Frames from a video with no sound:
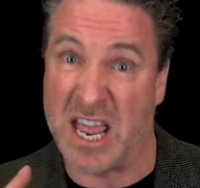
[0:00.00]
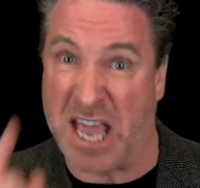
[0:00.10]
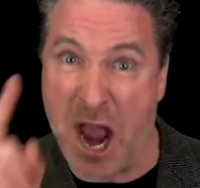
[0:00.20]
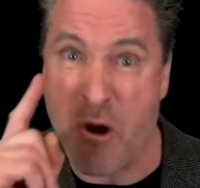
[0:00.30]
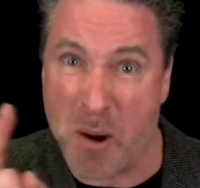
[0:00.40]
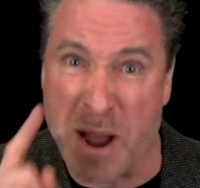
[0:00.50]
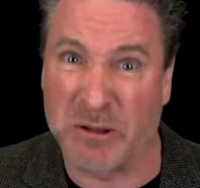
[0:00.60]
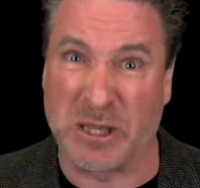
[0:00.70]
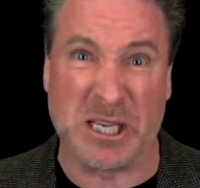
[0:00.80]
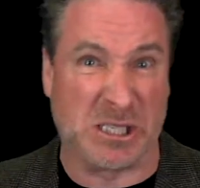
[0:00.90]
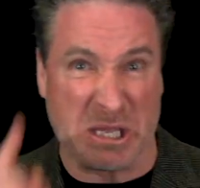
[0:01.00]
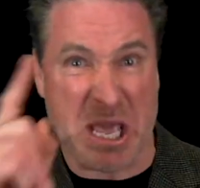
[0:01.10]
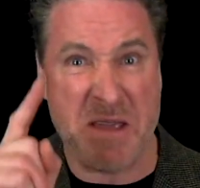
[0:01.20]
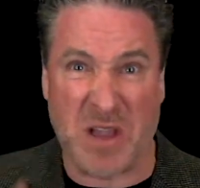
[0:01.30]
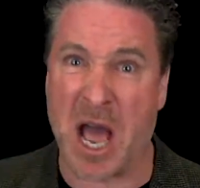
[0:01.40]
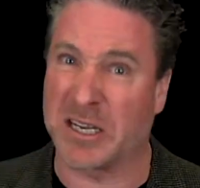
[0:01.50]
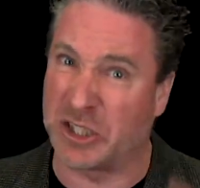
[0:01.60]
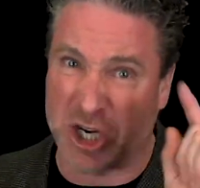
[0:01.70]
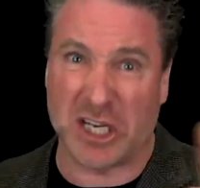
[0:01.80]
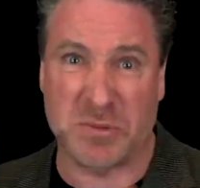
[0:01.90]
care about this and they've got a
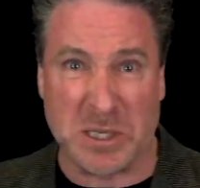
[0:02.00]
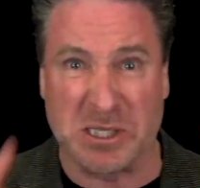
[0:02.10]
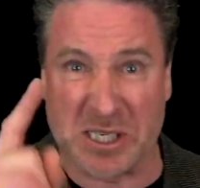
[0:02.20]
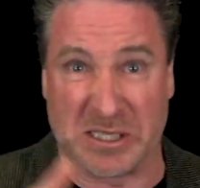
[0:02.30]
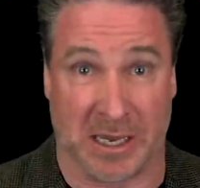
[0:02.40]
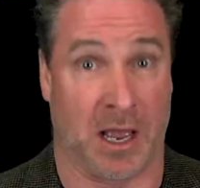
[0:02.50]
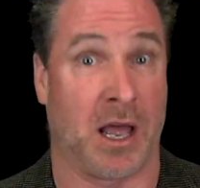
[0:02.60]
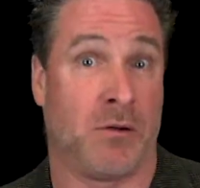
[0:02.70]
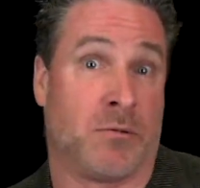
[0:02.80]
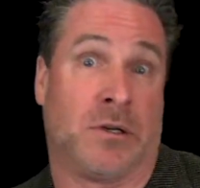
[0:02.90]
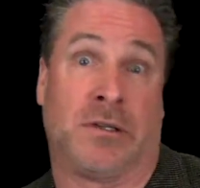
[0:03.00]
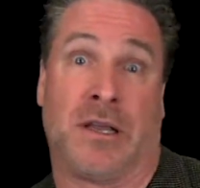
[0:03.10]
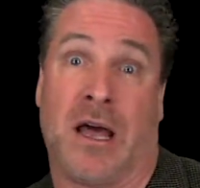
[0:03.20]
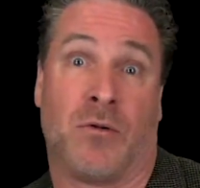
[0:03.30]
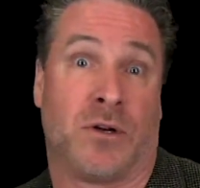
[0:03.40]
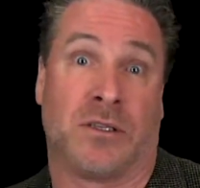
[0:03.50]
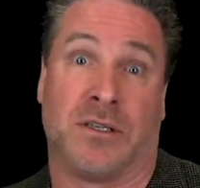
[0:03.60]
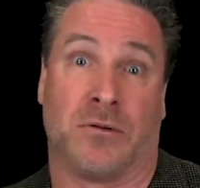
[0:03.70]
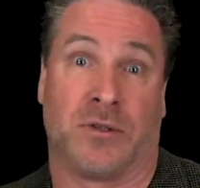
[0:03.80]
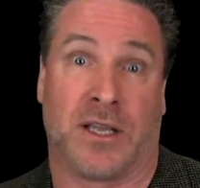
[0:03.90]
judgment, and it's like, I don't want to
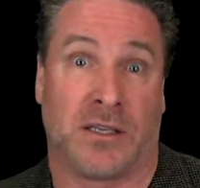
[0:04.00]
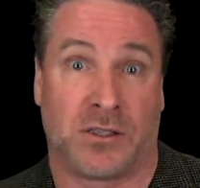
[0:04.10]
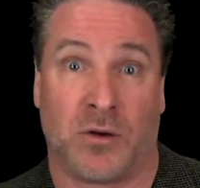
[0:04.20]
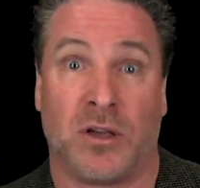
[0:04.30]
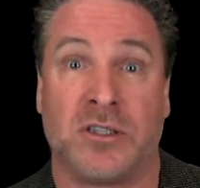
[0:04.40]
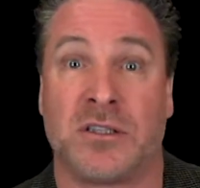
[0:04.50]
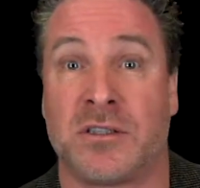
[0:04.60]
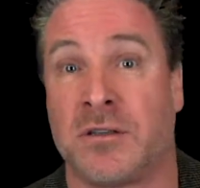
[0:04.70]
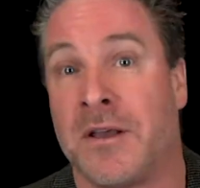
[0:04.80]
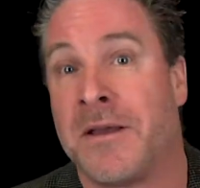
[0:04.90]
deal with that. So I'll just